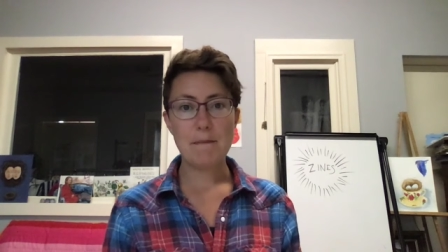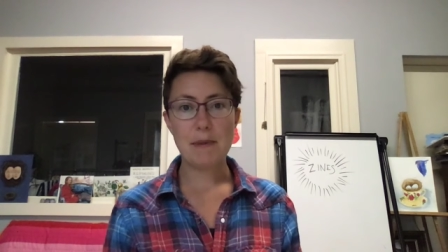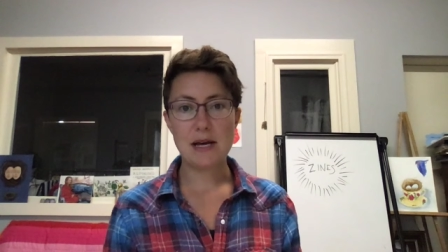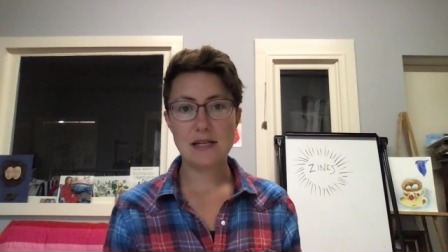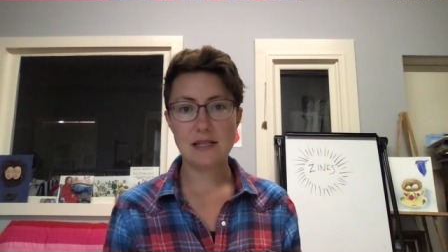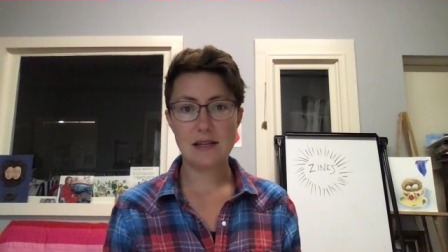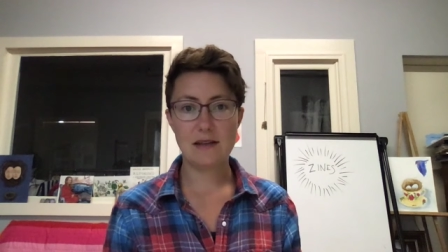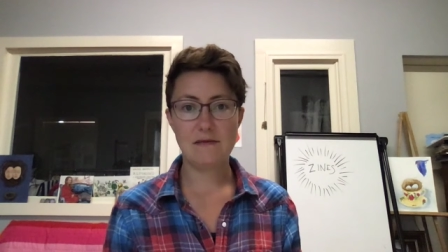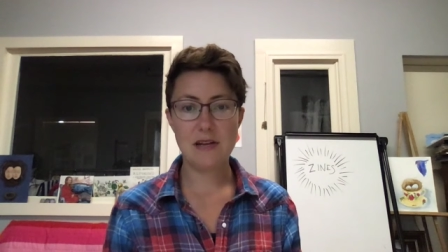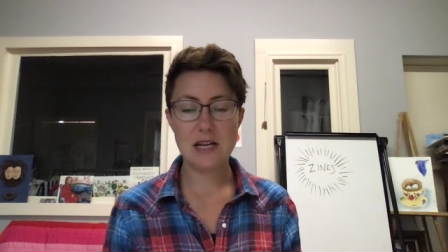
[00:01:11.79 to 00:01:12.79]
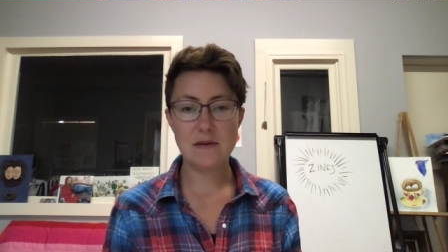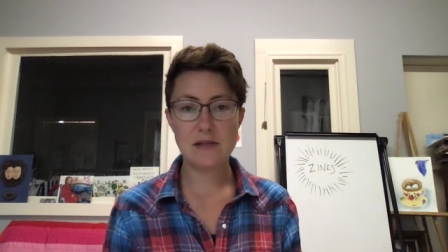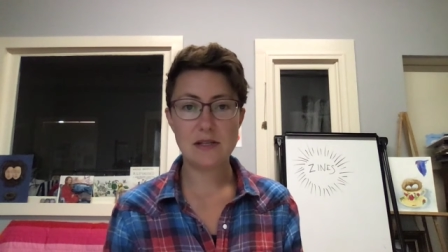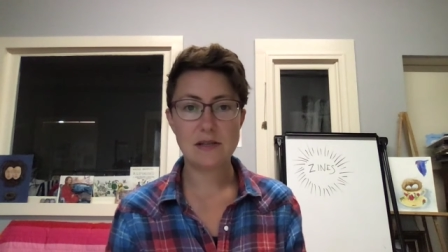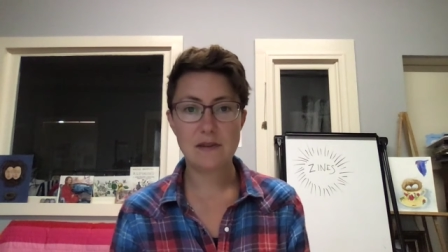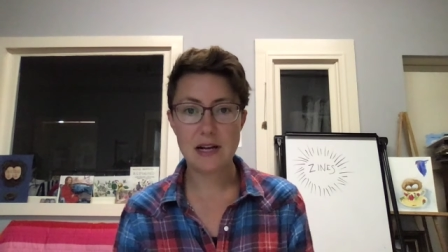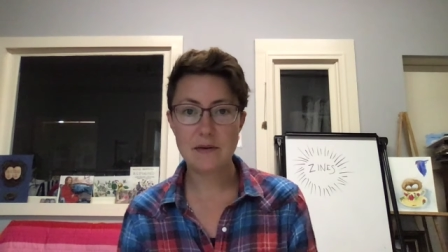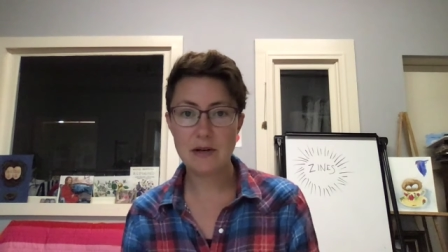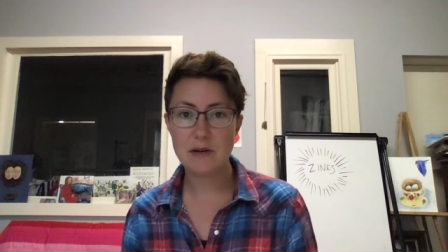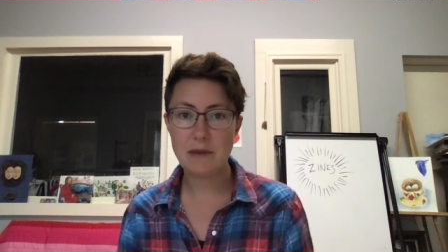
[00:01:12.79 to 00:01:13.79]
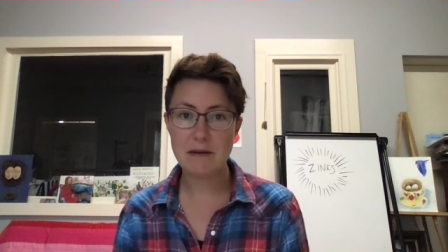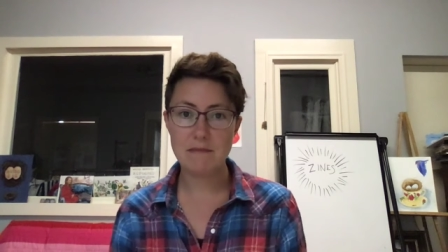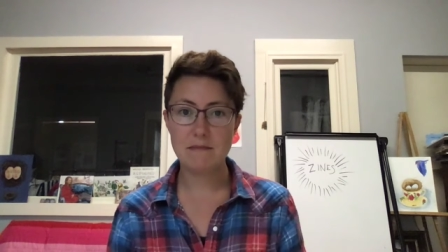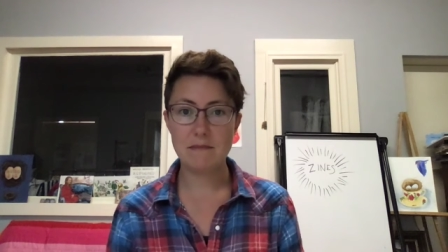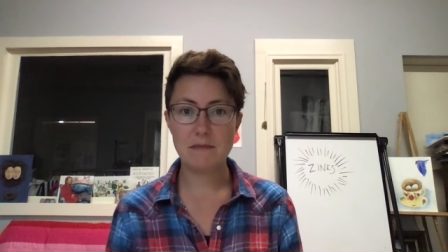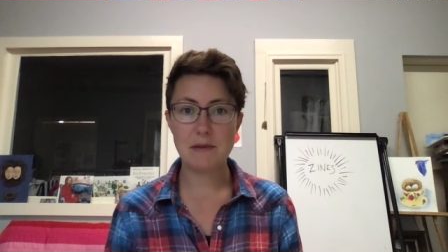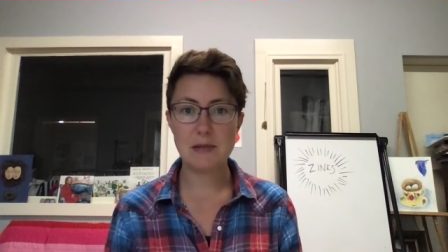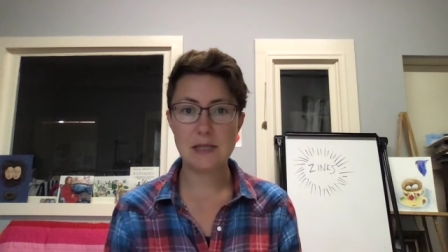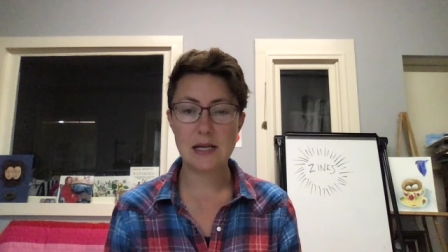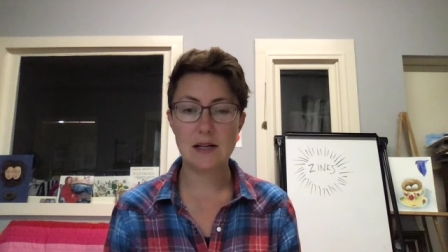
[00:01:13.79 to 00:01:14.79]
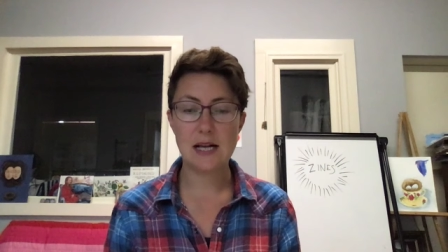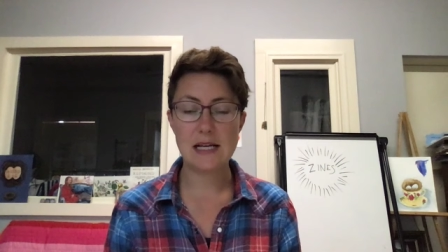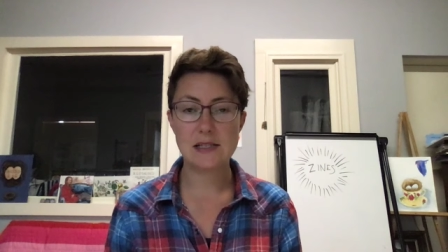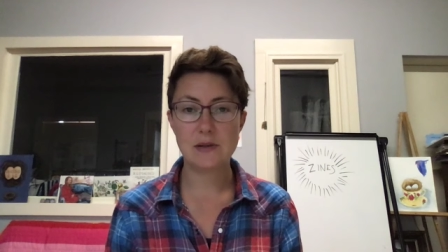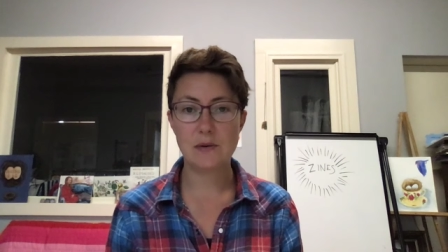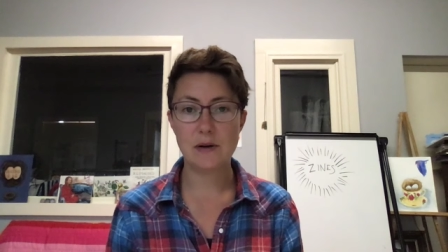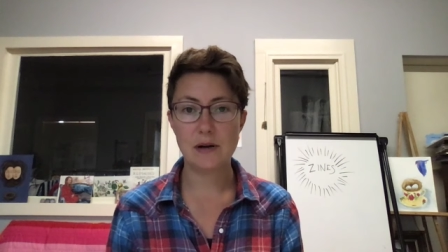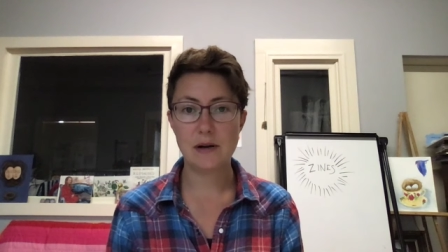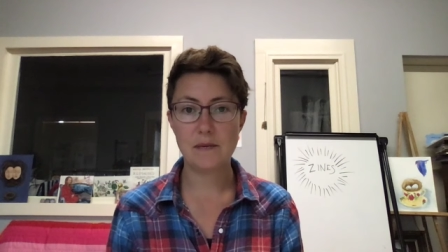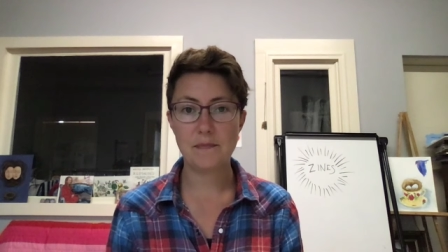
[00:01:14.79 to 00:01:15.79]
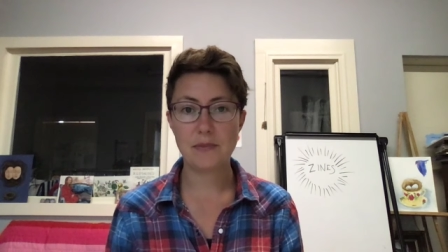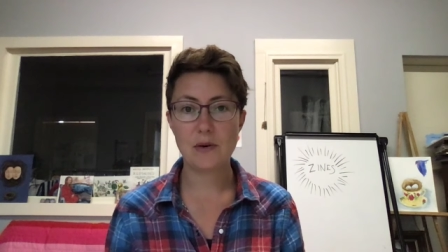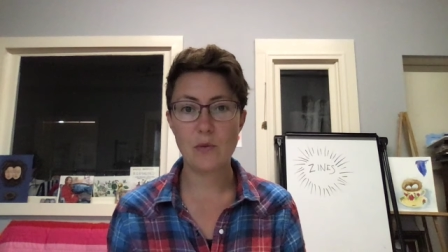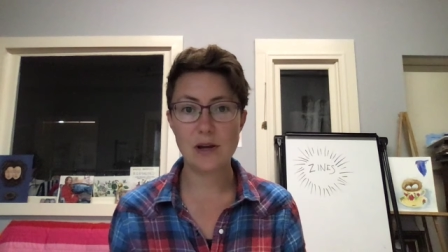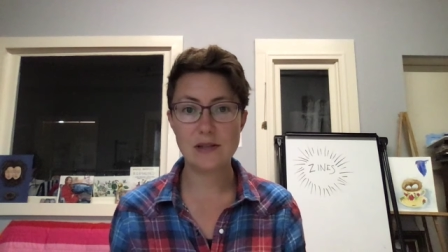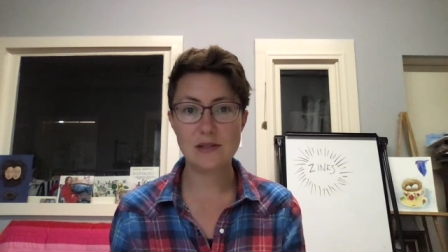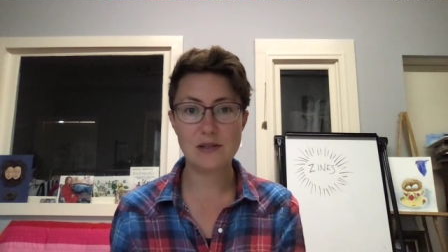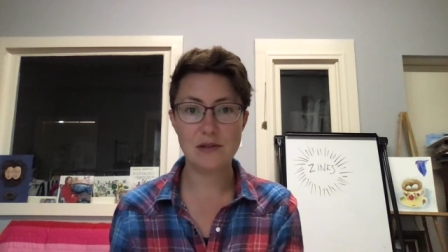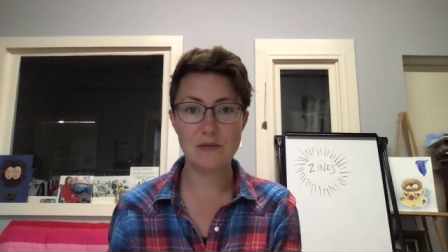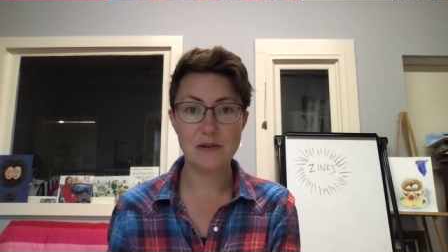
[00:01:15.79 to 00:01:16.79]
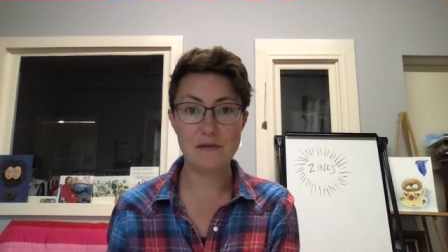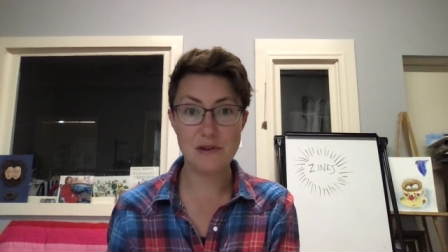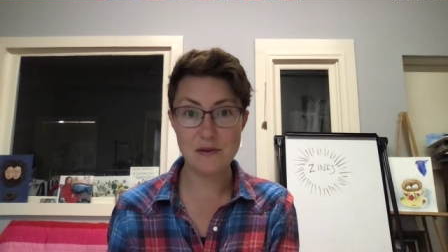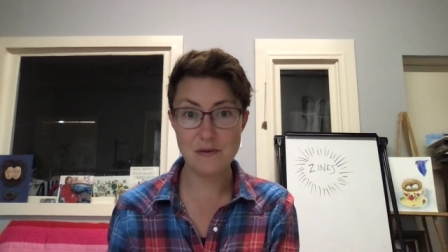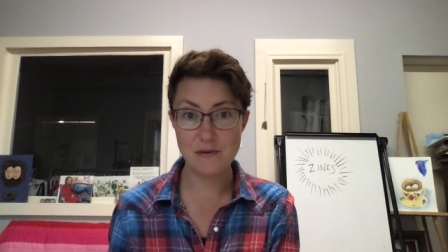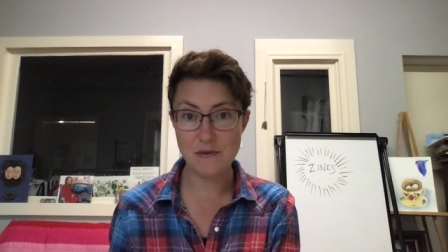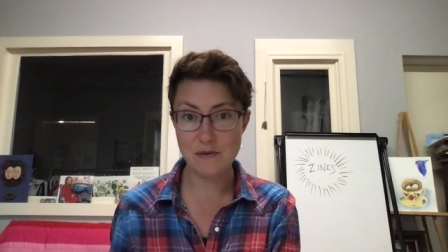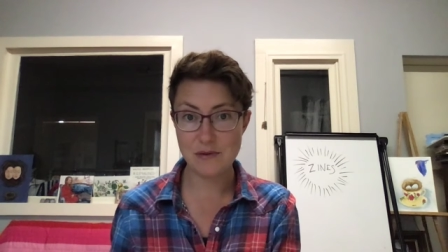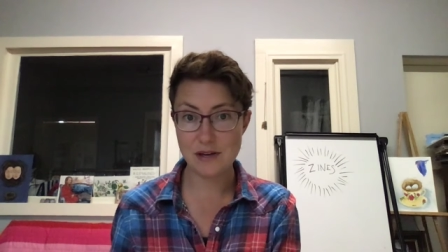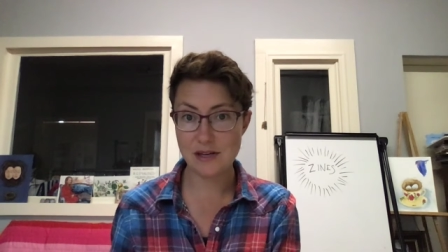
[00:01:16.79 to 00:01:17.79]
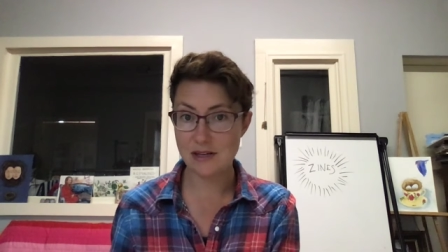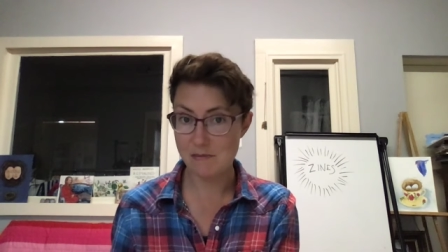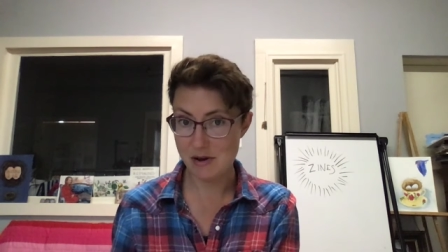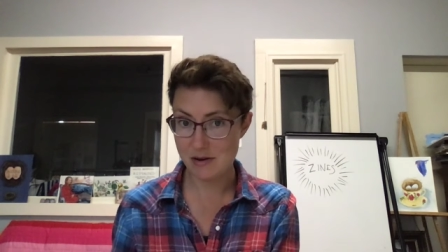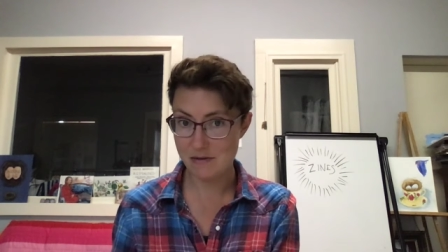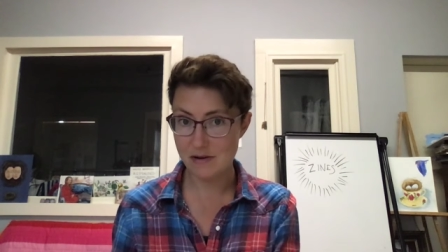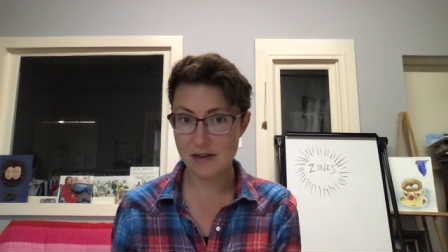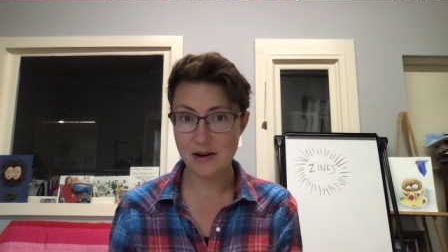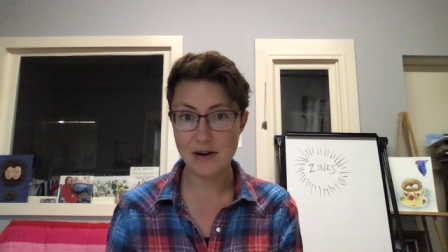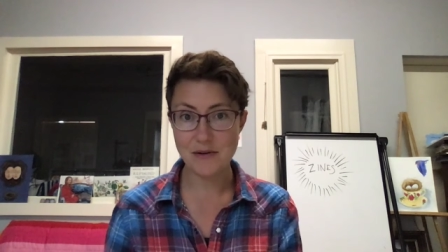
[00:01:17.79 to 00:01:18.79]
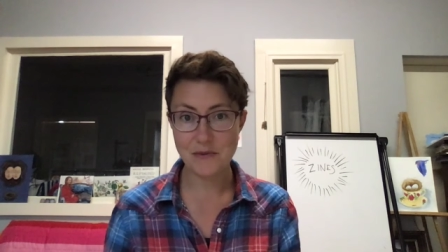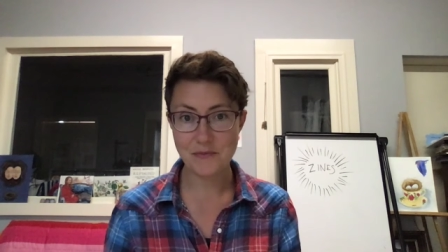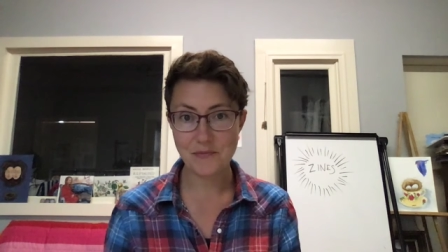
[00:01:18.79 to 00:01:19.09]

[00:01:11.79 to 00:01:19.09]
But the video is just for anyone who might be missing class or wants to review the demo on their own.